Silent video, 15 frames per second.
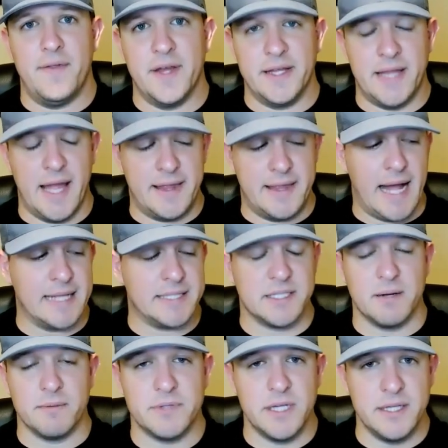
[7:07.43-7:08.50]
I think that
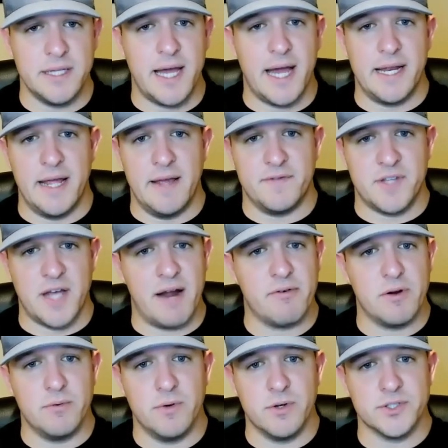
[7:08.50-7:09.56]
that's something that if
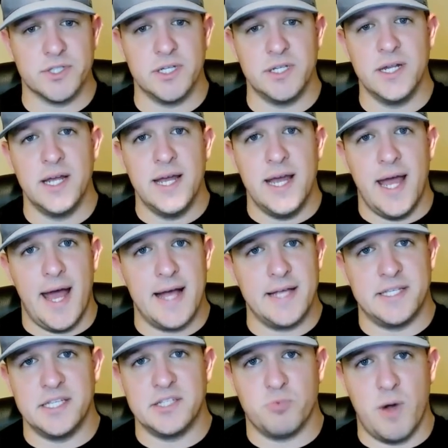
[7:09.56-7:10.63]
Tyree Wilson
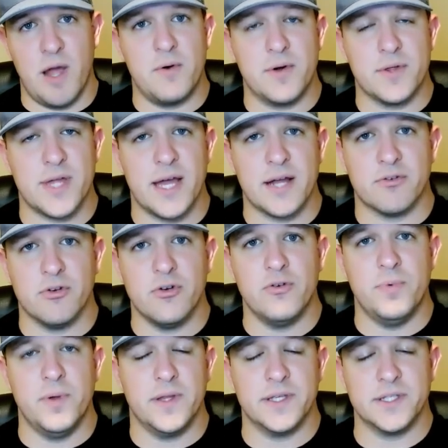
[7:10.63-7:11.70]
has his way with that
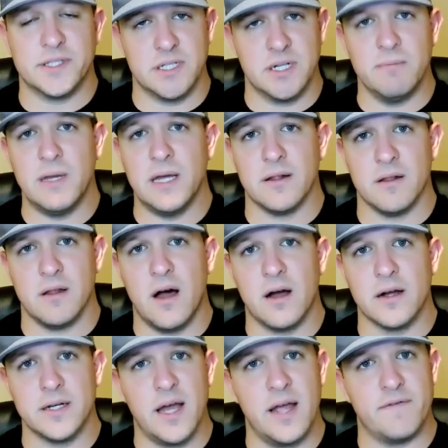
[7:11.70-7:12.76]
group, this is going to be a
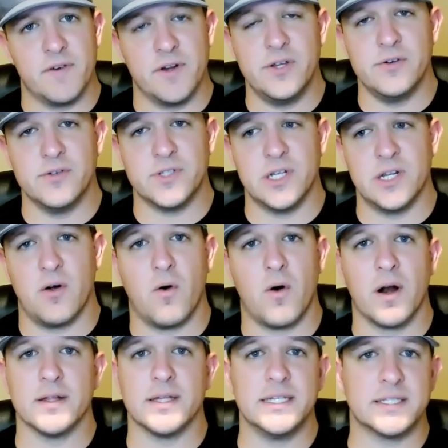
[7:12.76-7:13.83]
long night for
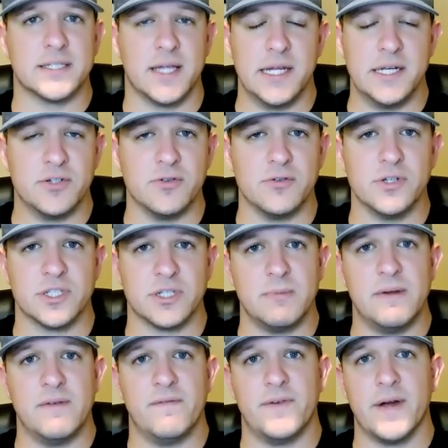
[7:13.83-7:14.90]
Houston, or at least Clayton Tune
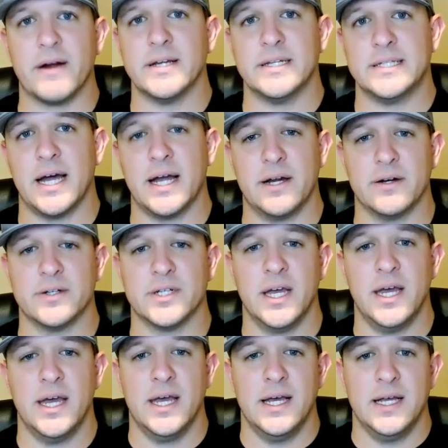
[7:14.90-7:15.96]
is going to be very
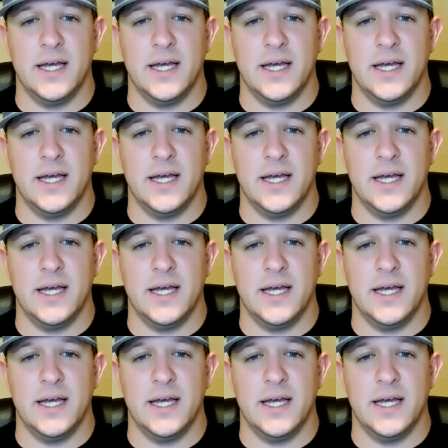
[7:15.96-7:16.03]
tired.